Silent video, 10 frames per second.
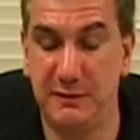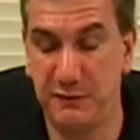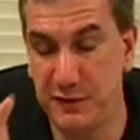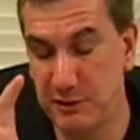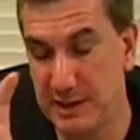
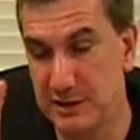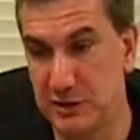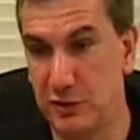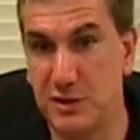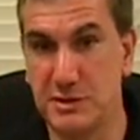figuring out
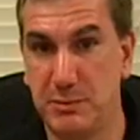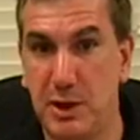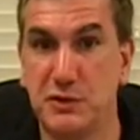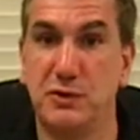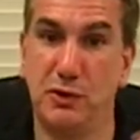the Dawson
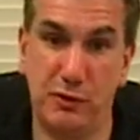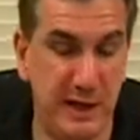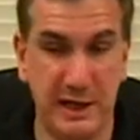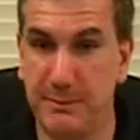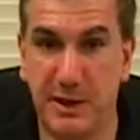puzzle and
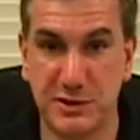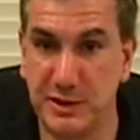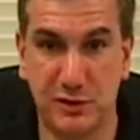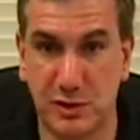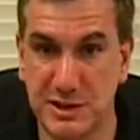creating a puzzle
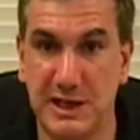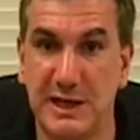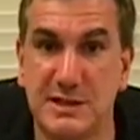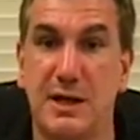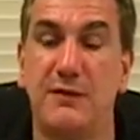that Dawson
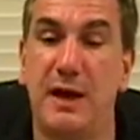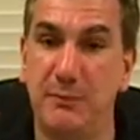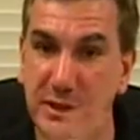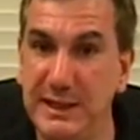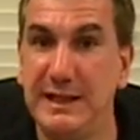can't solve,
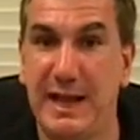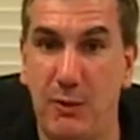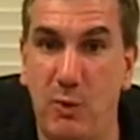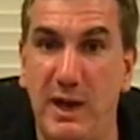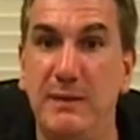I'm leaning
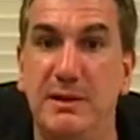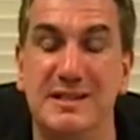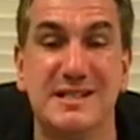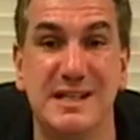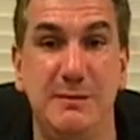that way, but
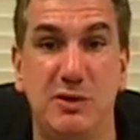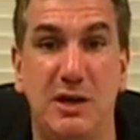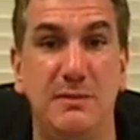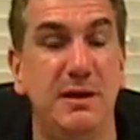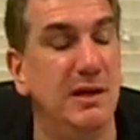at the same
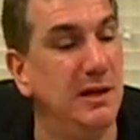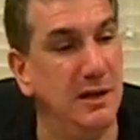time,